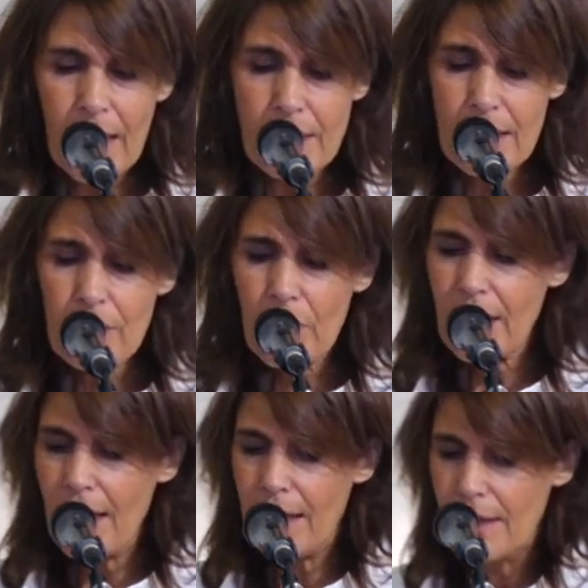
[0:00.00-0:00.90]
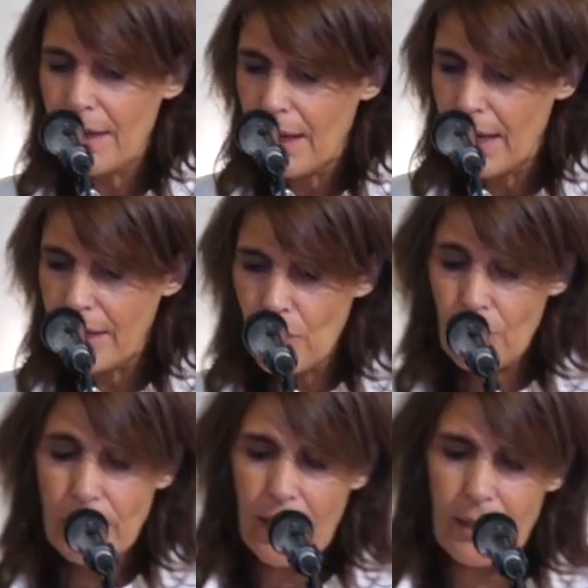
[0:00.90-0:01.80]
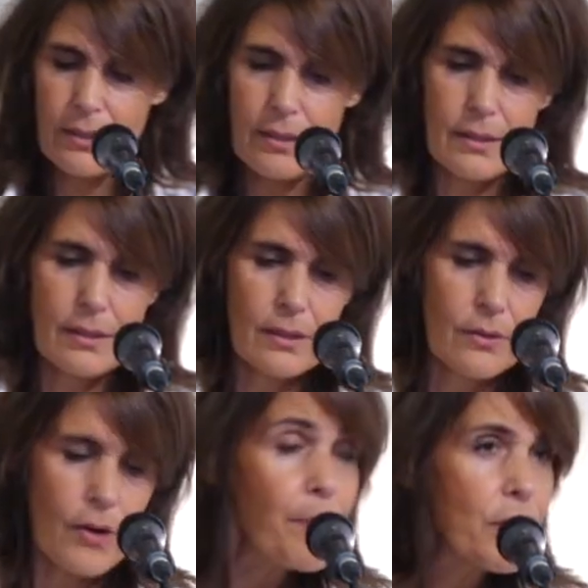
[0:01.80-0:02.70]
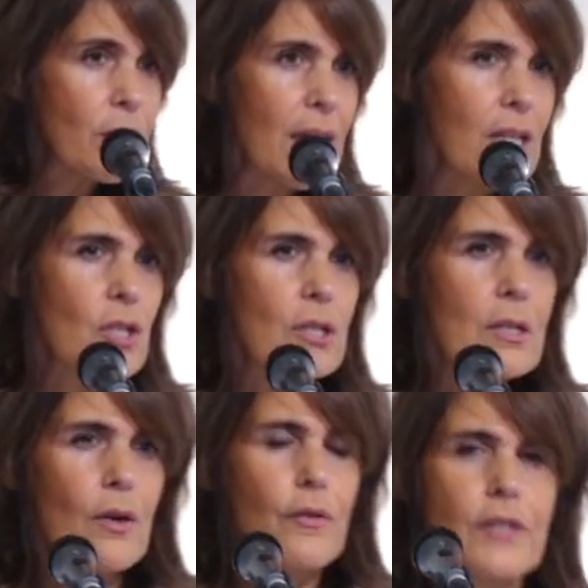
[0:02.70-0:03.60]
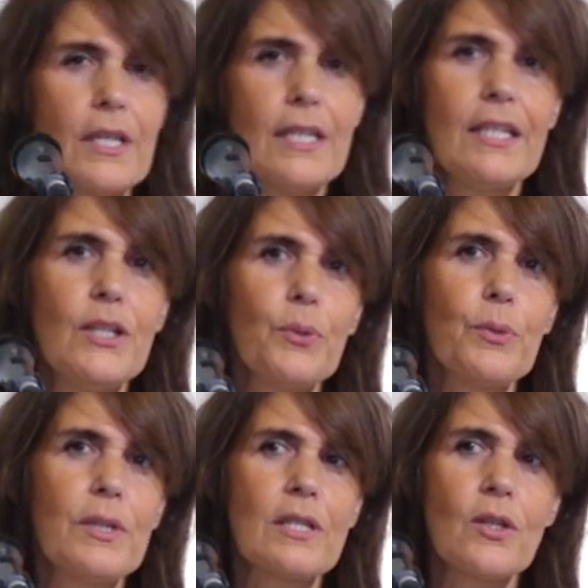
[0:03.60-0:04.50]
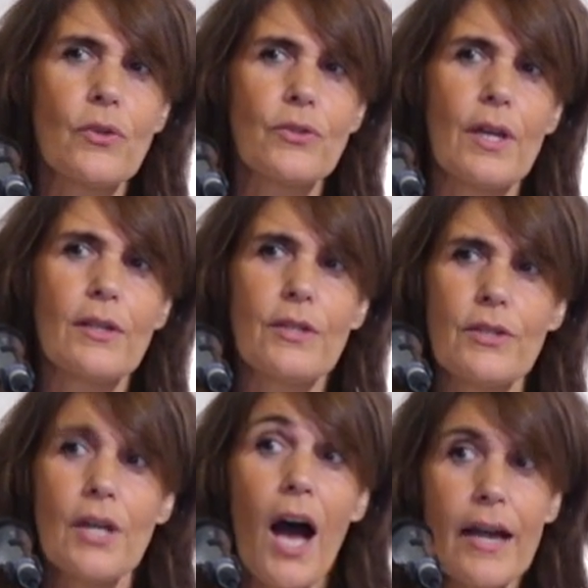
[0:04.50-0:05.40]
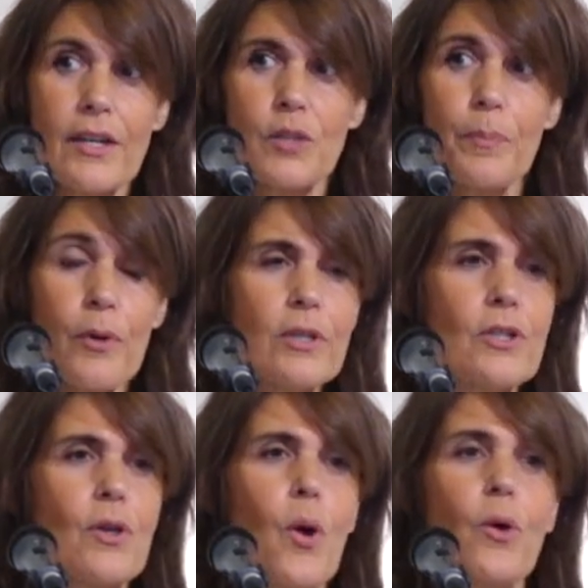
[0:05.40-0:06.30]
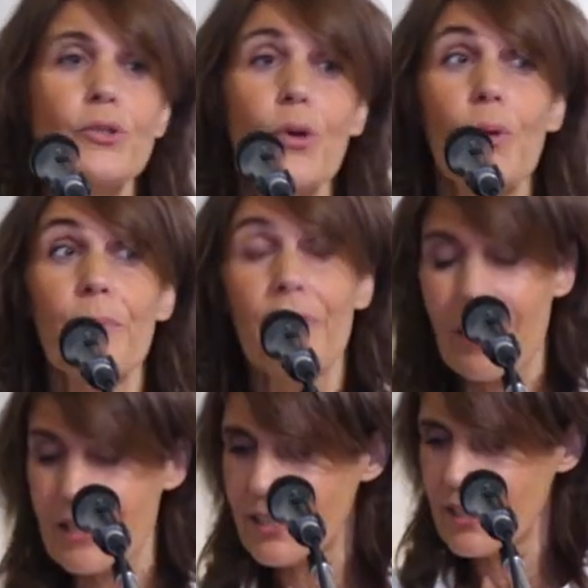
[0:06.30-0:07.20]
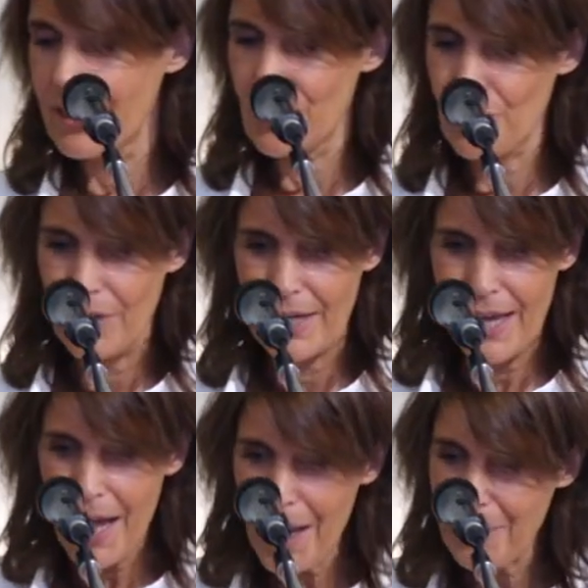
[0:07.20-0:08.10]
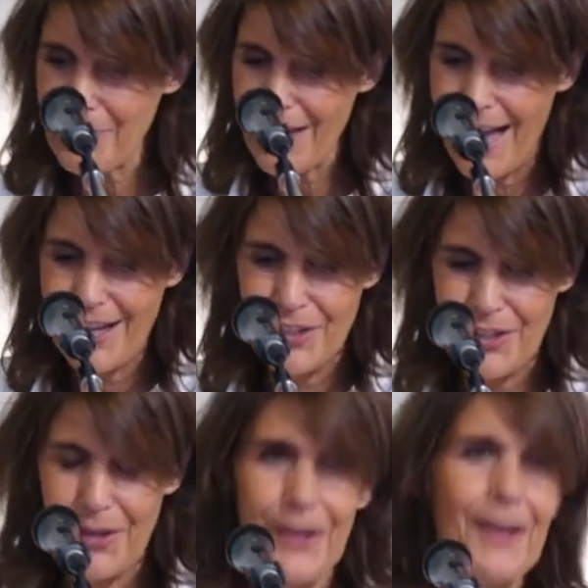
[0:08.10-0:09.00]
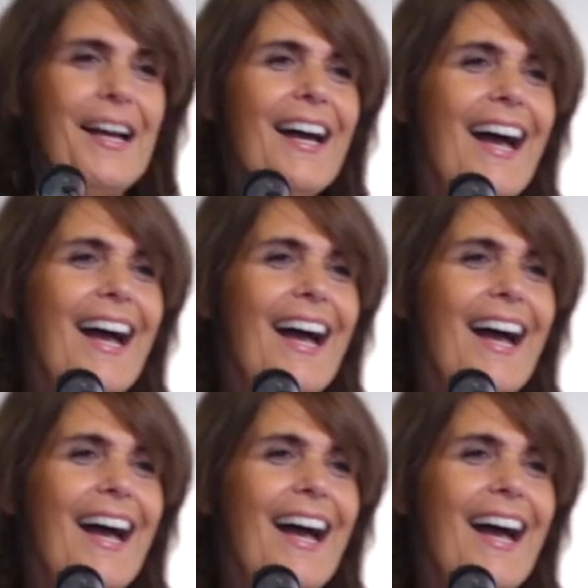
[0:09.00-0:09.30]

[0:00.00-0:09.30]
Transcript: And here again, I know that the reputation of the EU is not at its highest point, although Brexit has really helped, and the